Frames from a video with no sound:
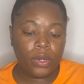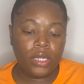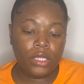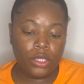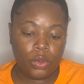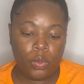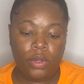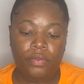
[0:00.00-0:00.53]

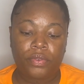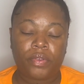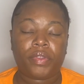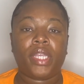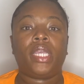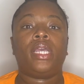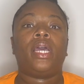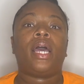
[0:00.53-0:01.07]
to
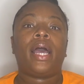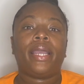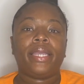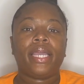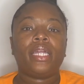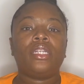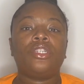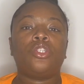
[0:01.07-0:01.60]
150. I
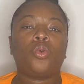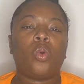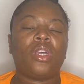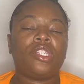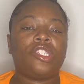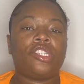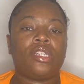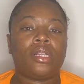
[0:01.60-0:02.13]
get this
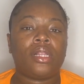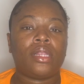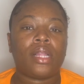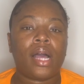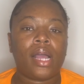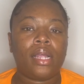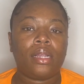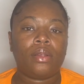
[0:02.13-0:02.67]
question a
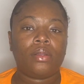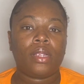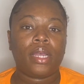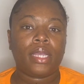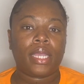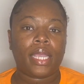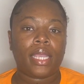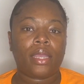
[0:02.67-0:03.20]
lot,
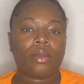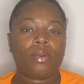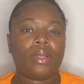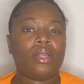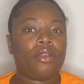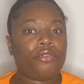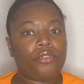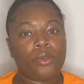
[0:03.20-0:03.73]

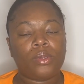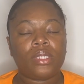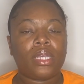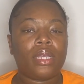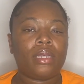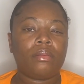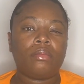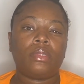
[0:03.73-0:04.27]
a few
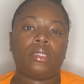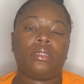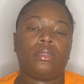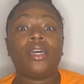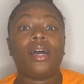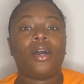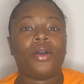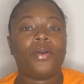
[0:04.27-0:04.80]
times.
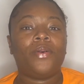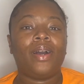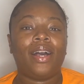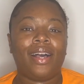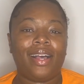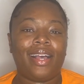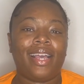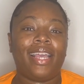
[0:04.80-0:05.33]
How
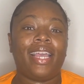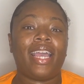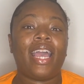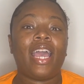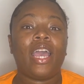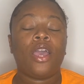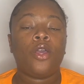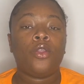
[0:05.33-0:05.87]
high
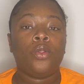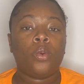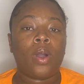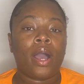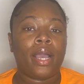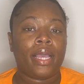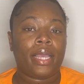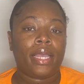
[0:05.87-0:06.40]
do
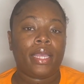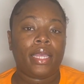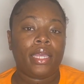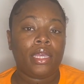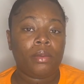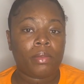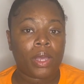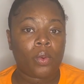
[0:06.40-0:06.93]
I
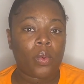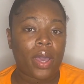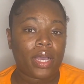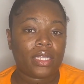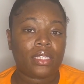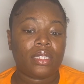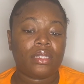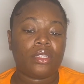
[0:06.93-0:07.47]
heat my
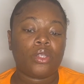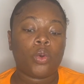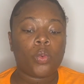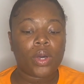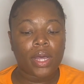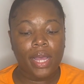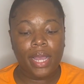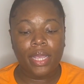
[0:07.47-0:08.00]
waxes? So
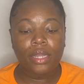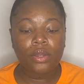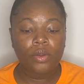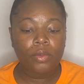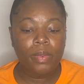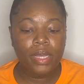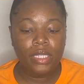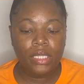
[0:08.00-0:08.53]
what I do,
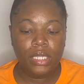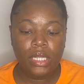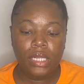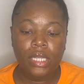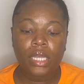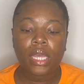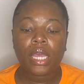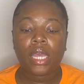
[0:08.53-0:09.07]

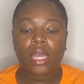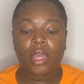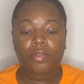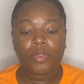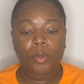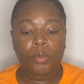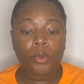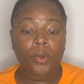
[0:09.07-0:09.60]
basically, if
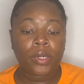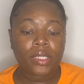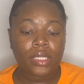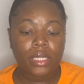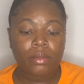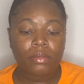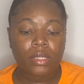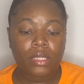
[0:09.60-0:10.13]
the pour
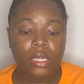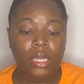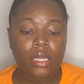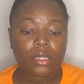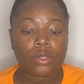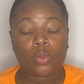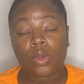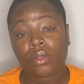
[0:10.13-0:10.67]
temp
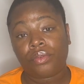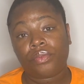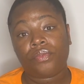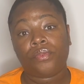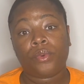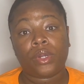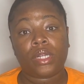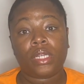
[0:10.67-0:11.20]
says
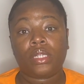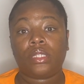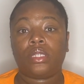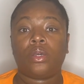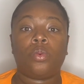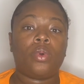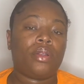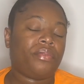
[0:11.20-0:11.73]
140
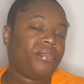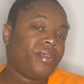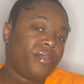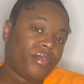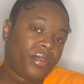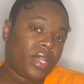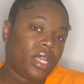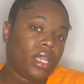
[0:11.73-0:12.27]
to
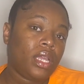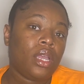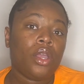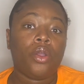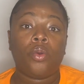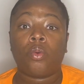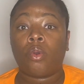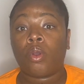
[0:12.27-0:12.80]
150
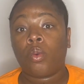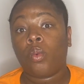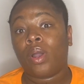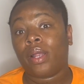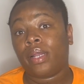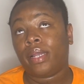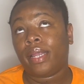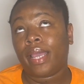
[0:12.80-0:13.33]
or
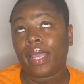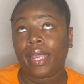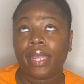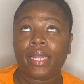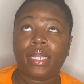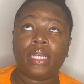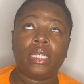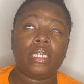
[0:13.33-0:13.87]

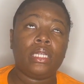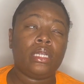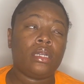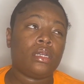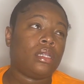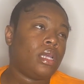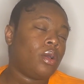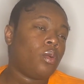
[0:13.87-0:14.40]
180
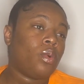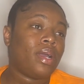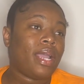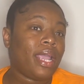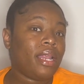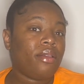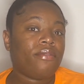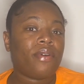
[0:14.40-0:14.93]
or
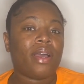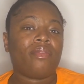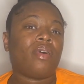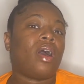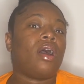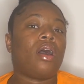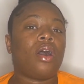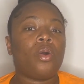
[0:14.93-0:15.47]
185,
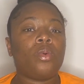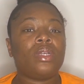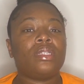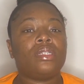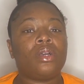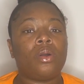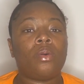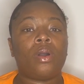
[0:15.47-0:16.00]
I always
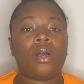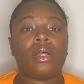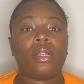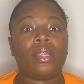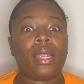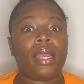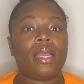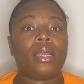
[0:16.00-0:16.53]
go
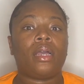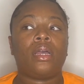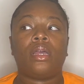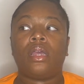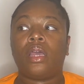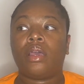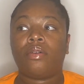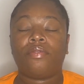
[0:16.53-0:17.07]

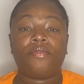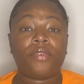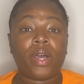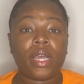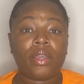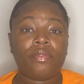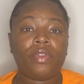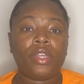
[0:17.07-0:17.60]

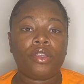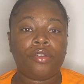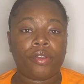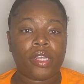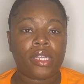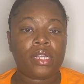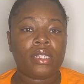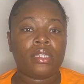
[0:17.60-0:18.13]
5
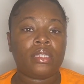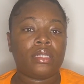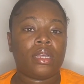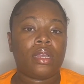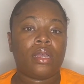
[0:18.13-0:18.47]
degrees